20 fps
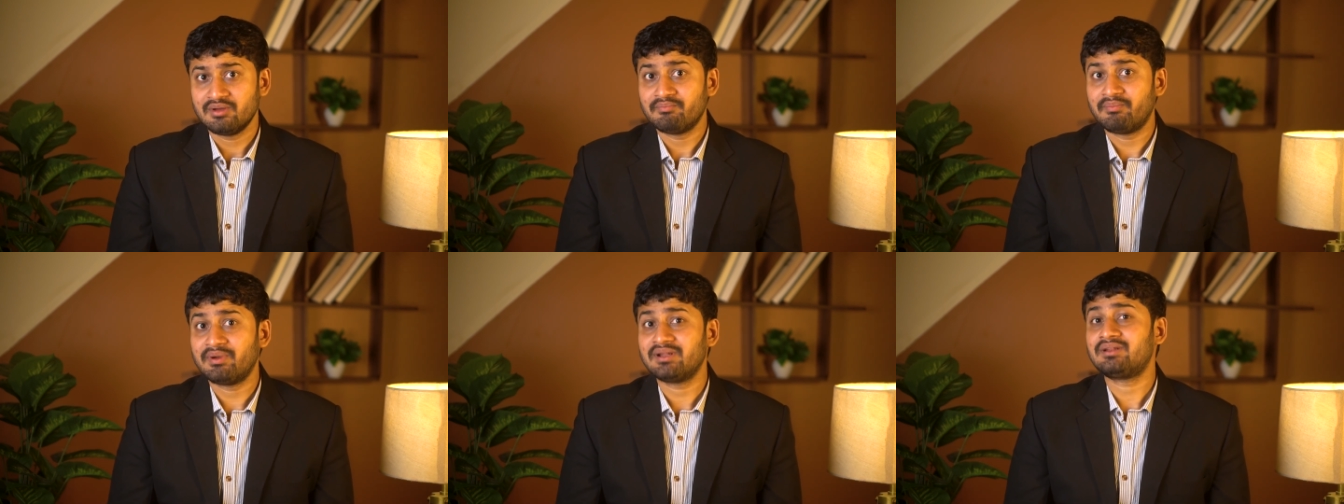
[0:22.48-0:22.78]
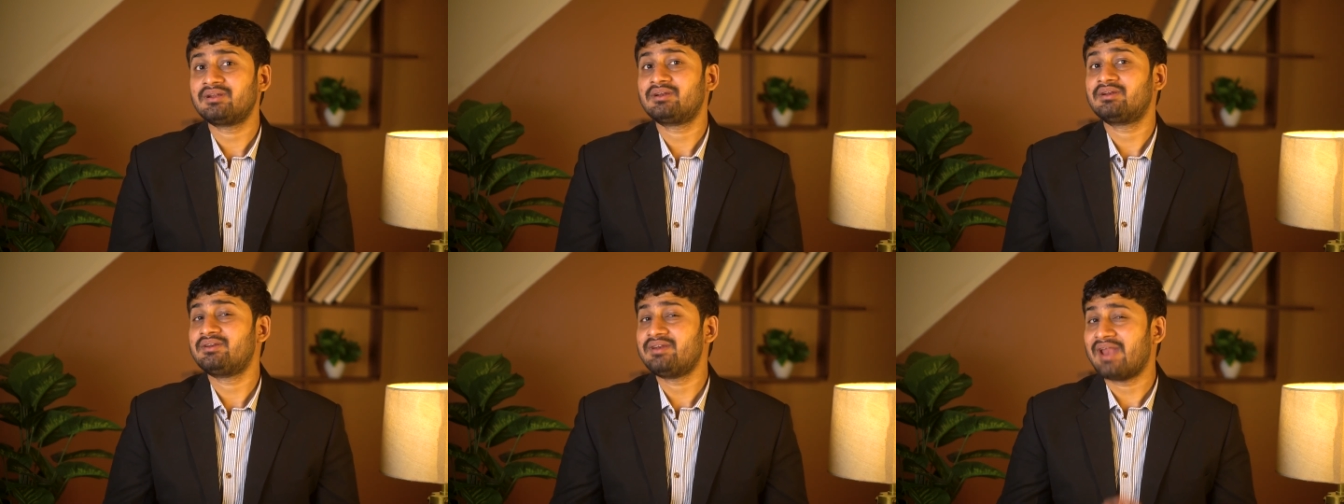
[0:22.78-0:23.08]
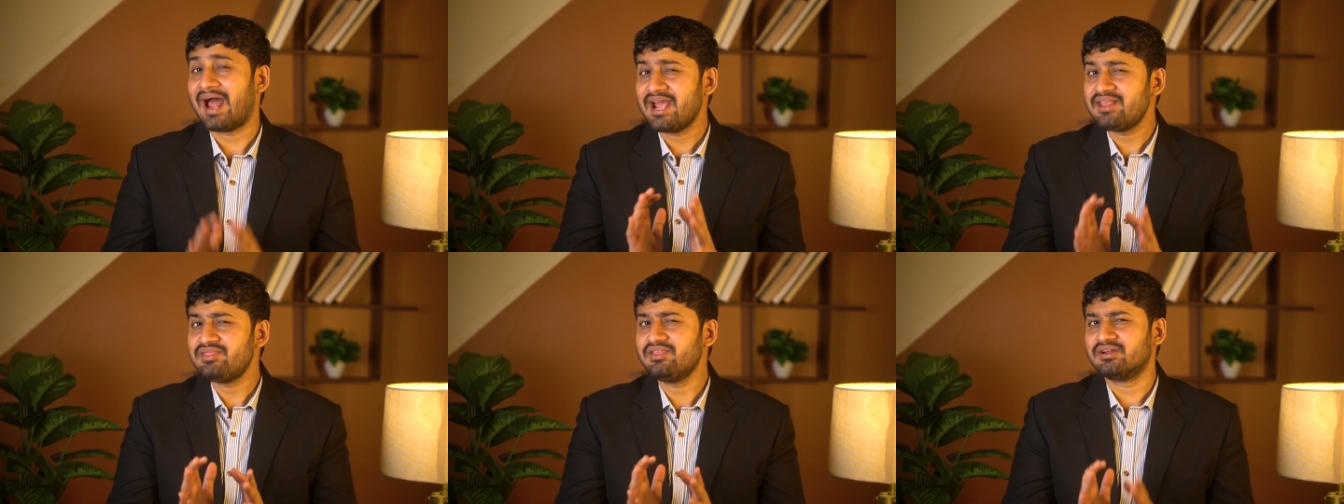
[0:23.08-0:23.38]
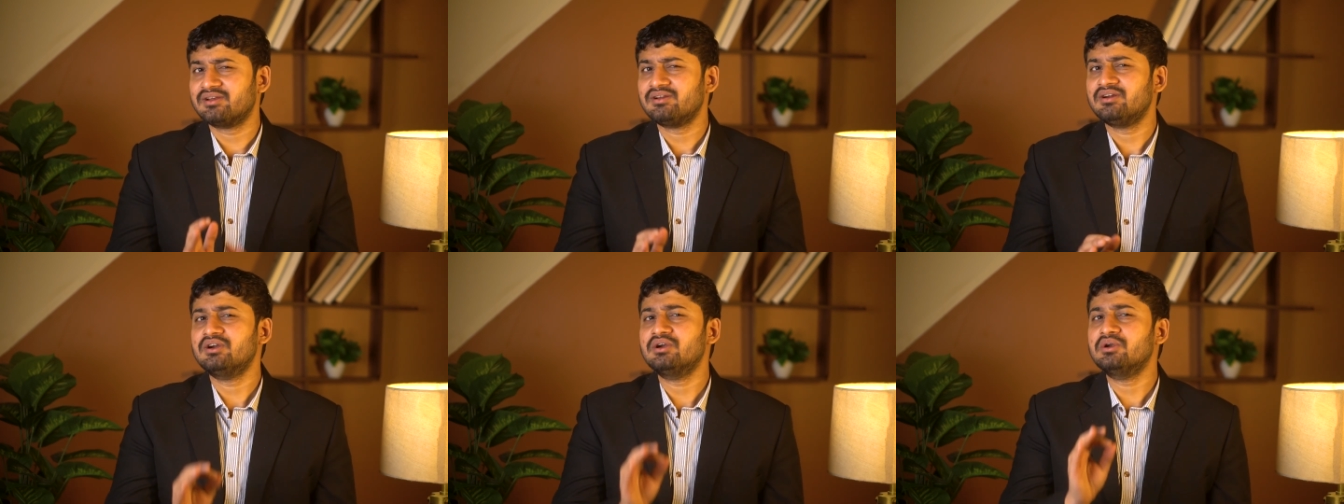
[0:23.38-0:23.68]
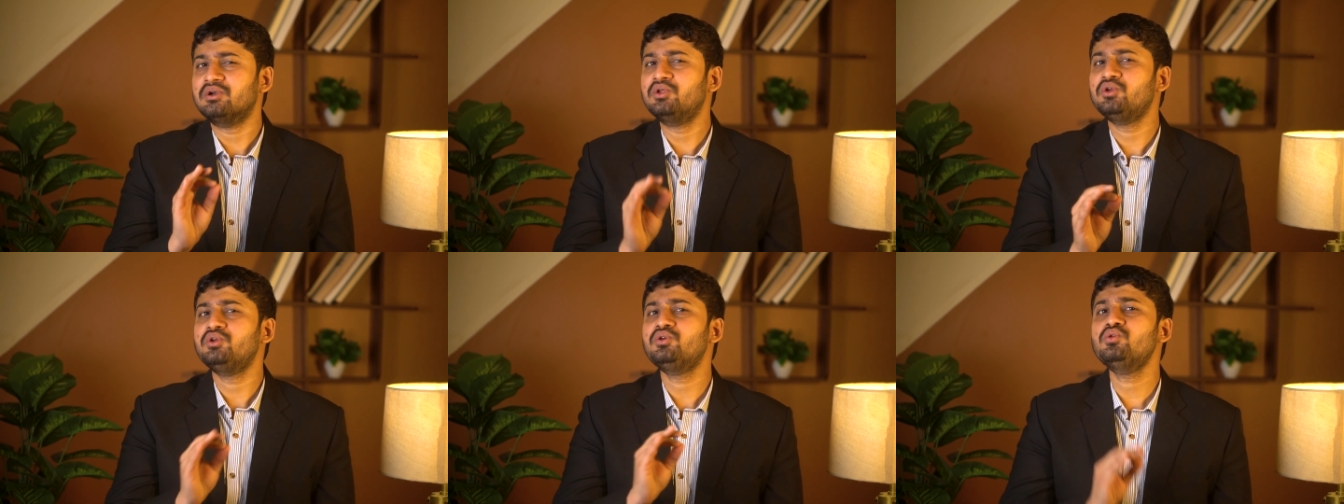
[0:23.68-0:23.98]
but neither
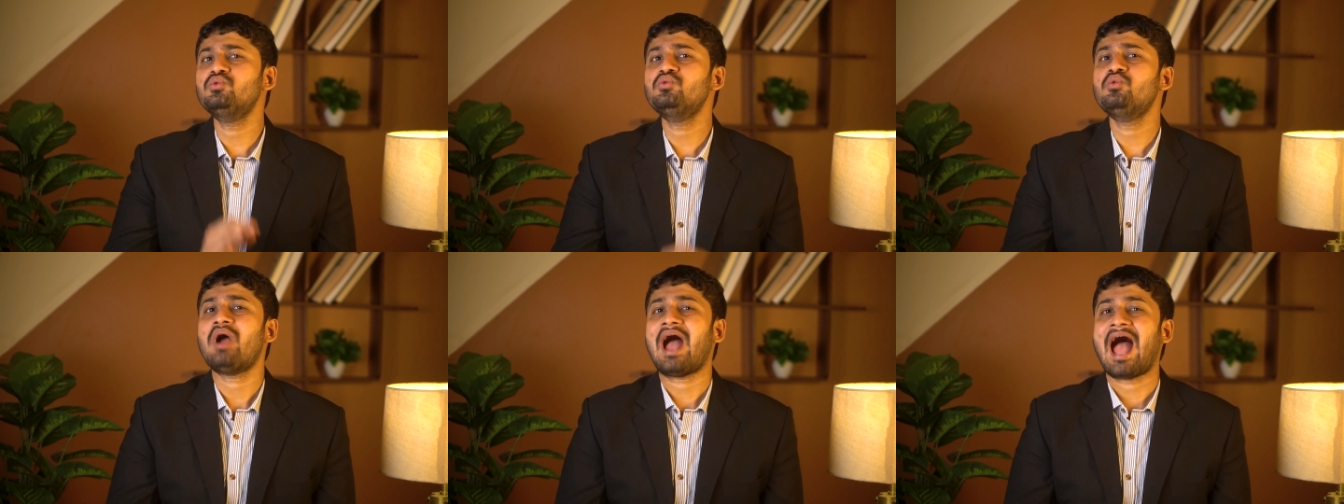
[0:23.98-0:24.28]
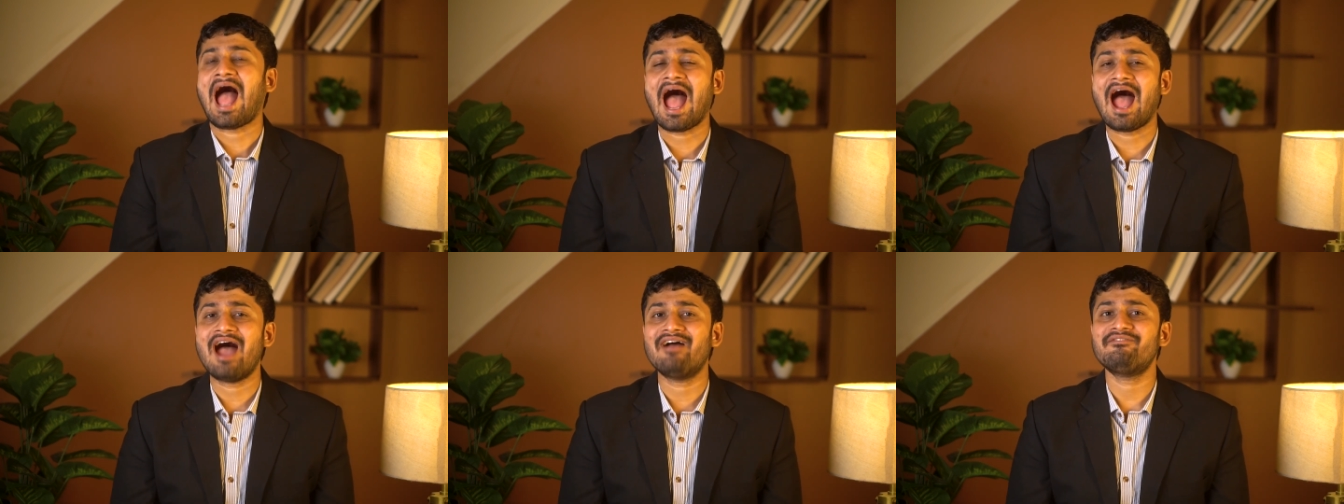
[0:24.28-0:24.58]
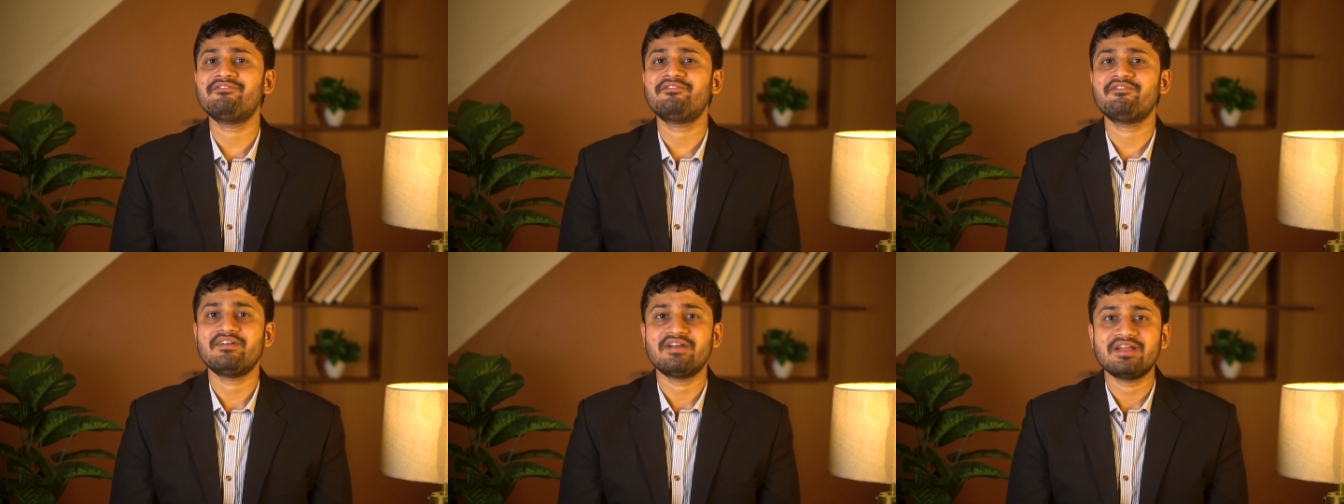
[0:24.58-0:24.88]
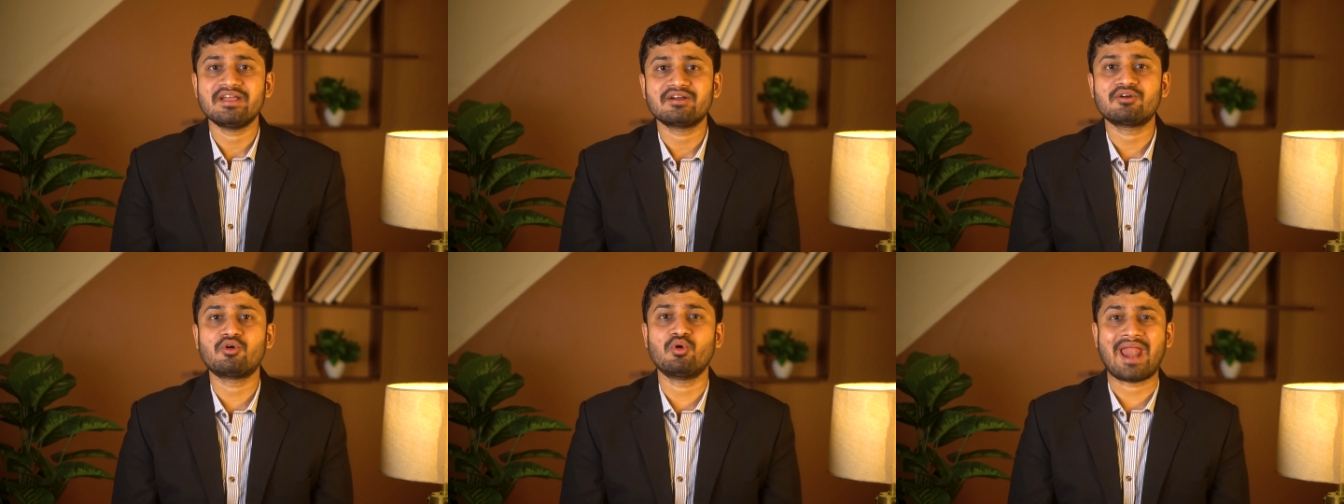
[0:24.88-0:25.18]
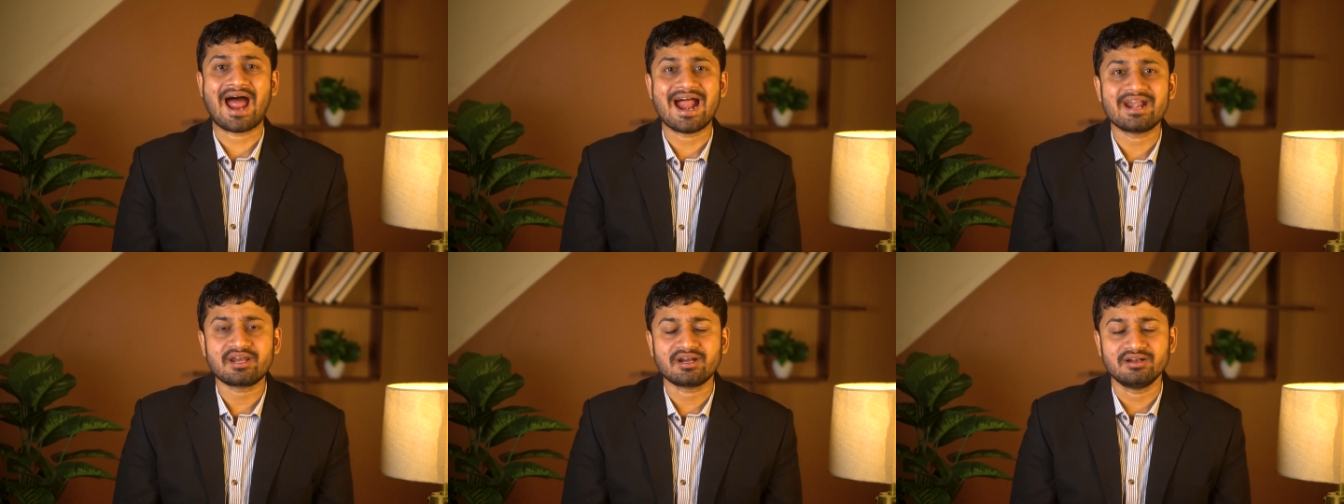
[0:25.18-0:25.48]
do you have
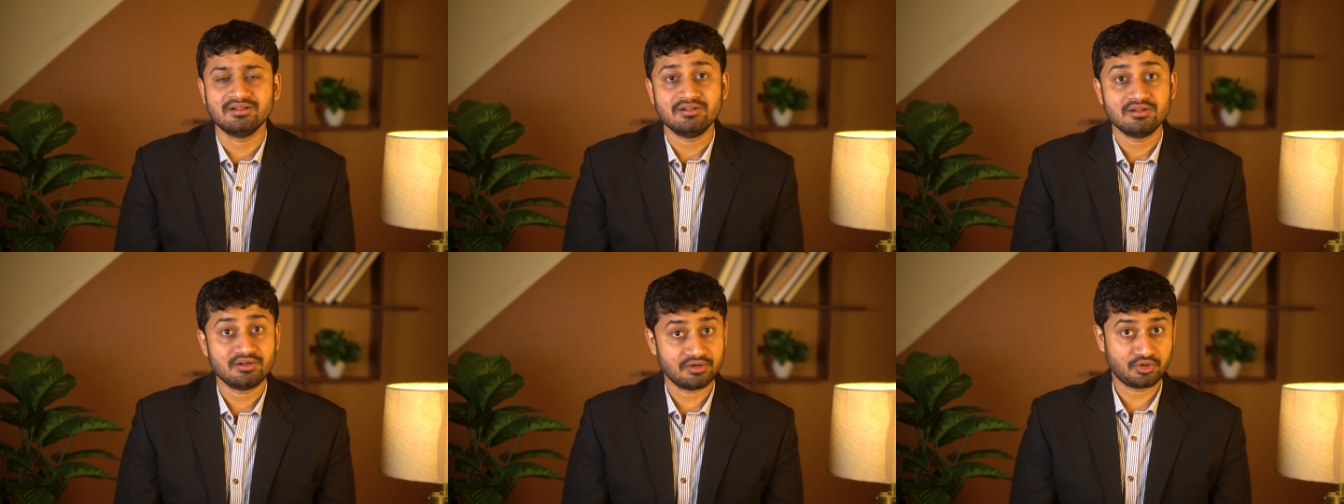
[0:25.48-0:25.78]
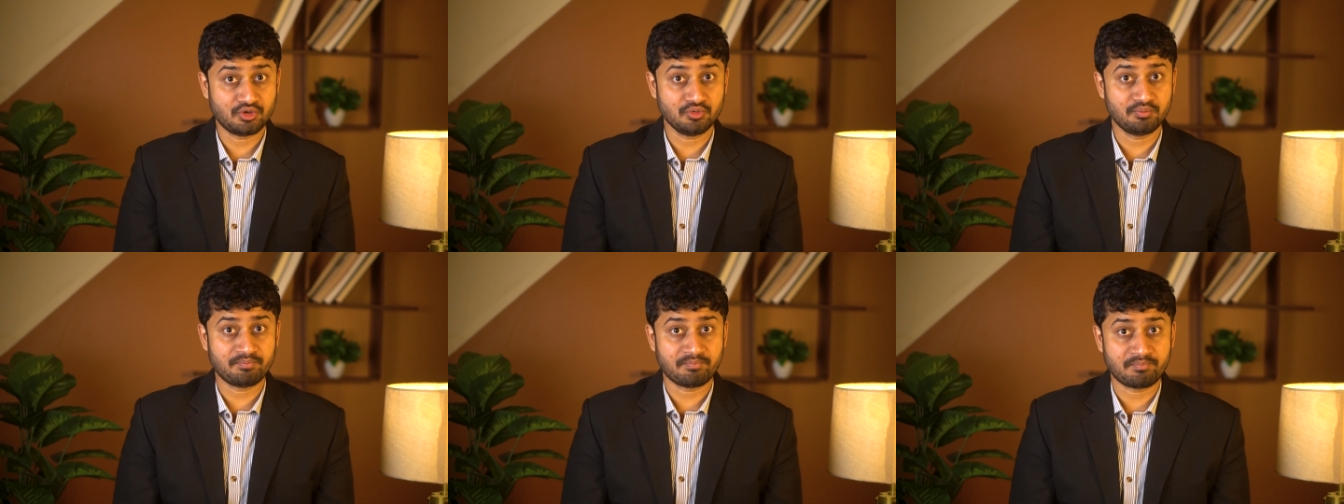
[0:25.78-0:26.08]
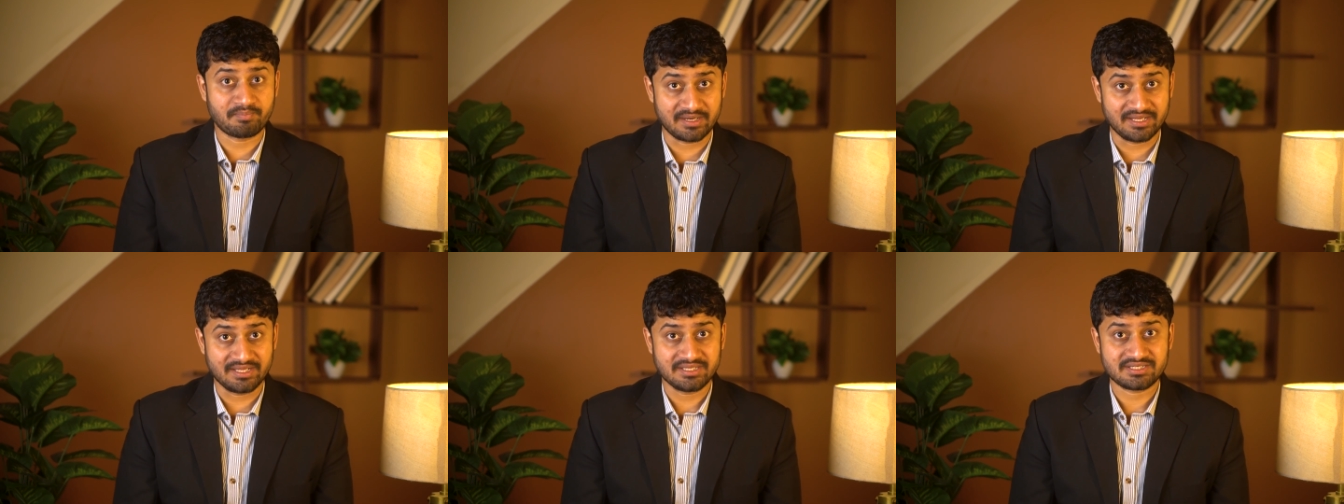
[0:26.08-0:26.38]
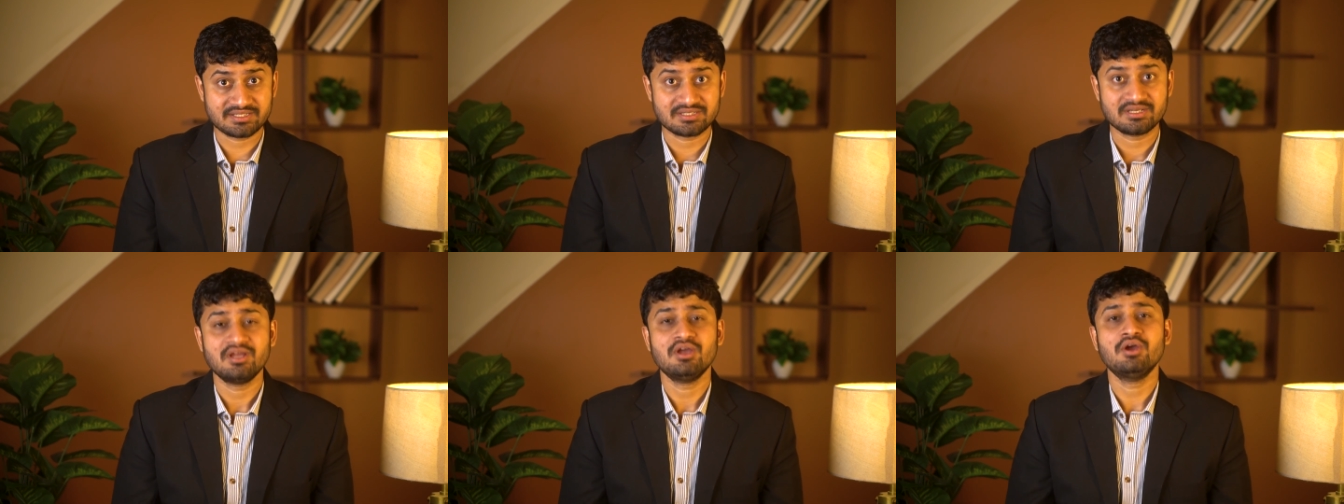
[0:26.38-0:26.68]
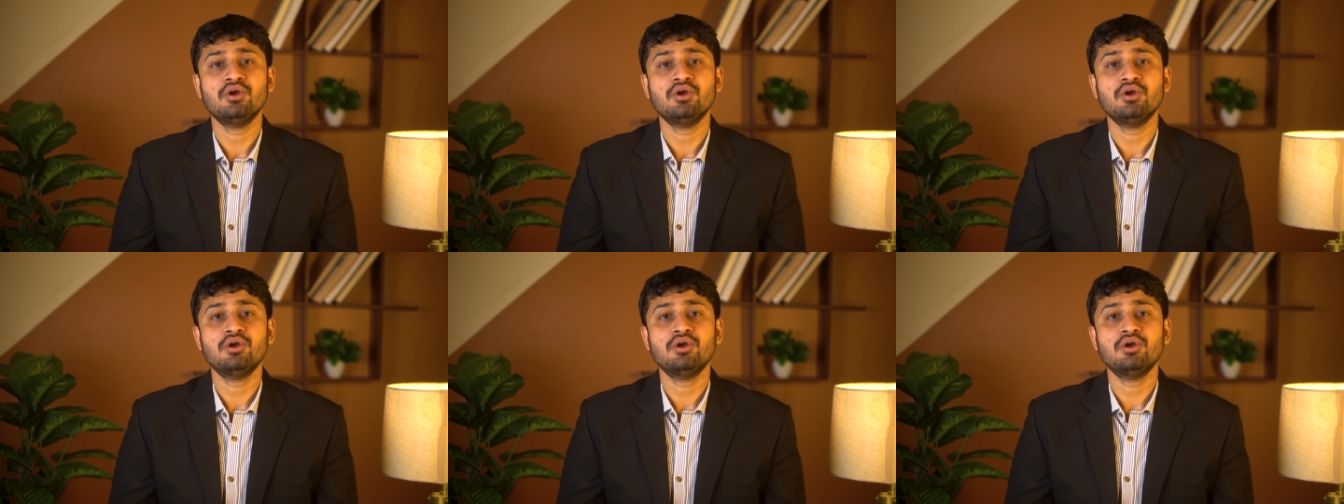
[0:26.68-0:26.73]
collateral to pledge,